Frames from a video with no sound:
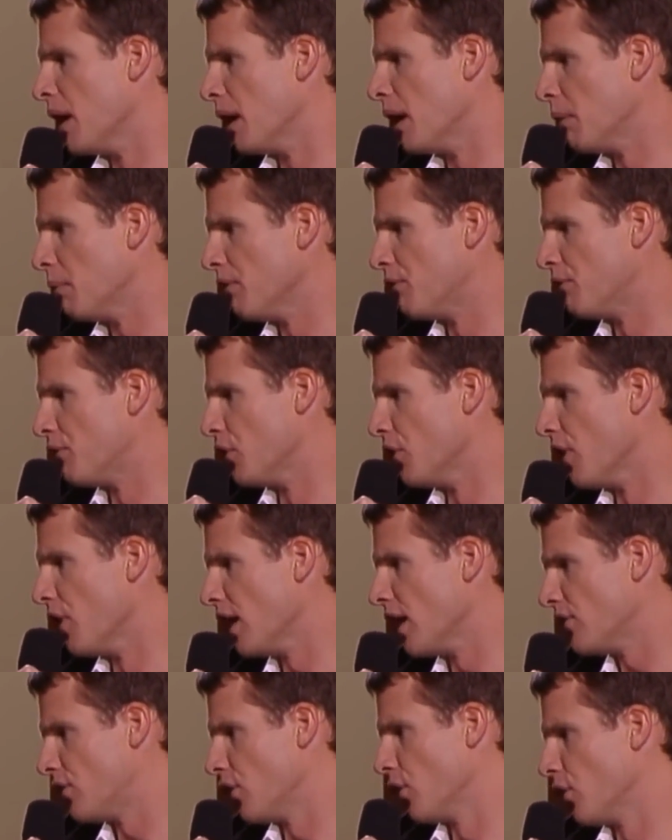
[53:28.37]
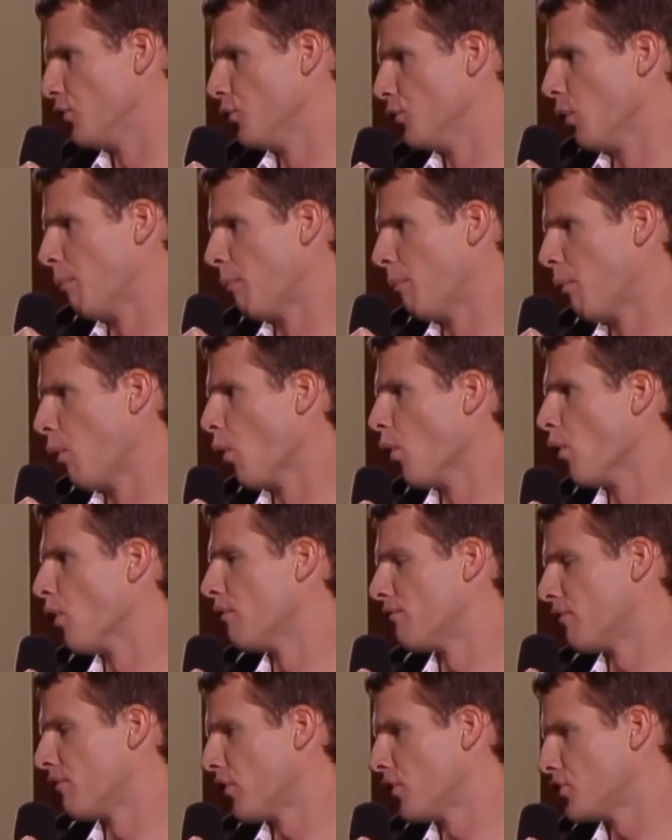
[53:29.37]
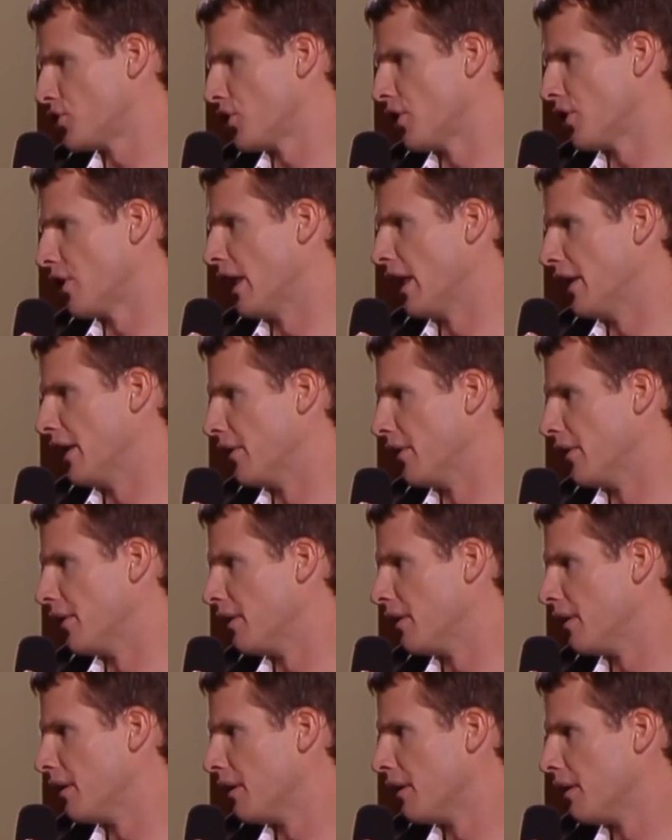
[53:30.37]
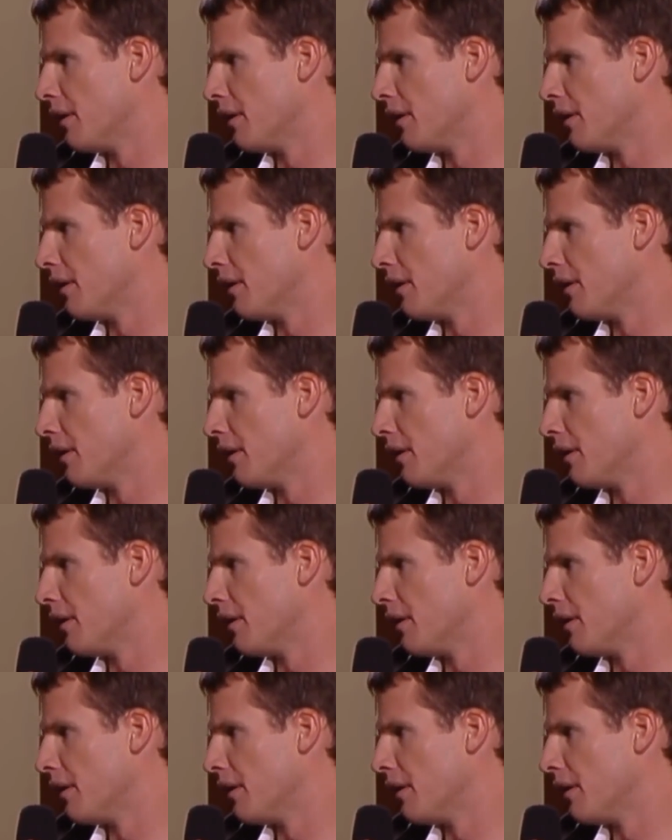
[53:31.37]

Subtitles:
Maybe if you're nice, he'll do a poorer version later.